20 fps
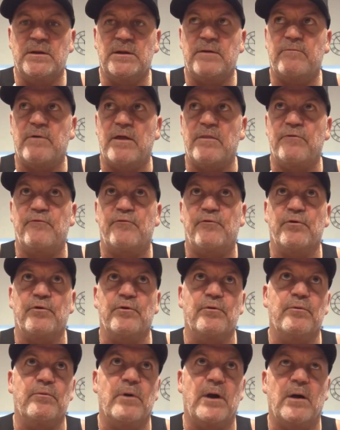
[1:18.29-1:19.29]
run
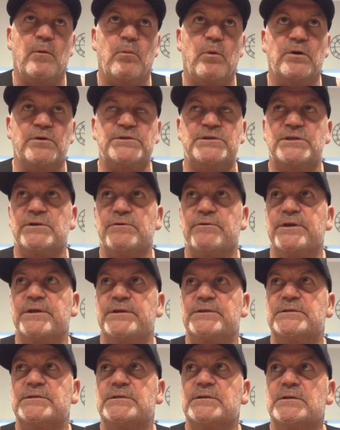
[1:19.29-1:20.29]
through World
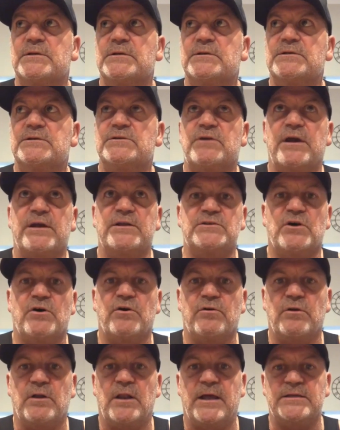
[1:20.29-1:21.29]
Series, Australian
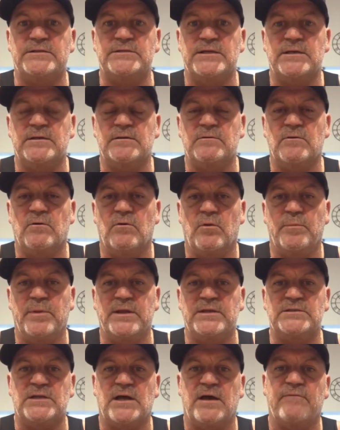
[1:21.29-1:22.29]
Title Classic, all the
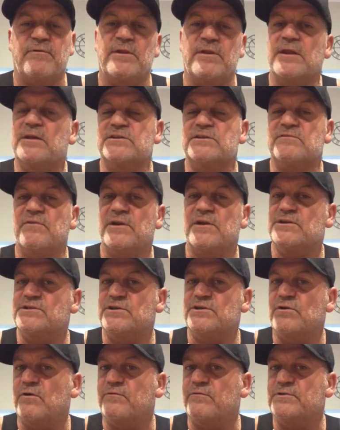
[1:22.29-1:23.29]
big stuff, and then just finish
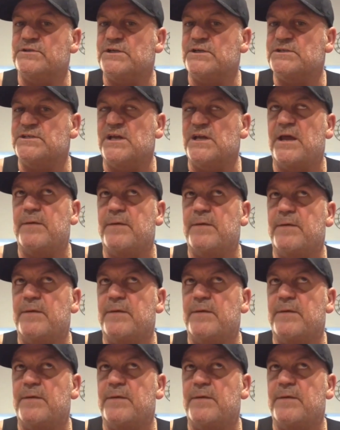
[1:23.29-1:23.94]
the year off in DTM.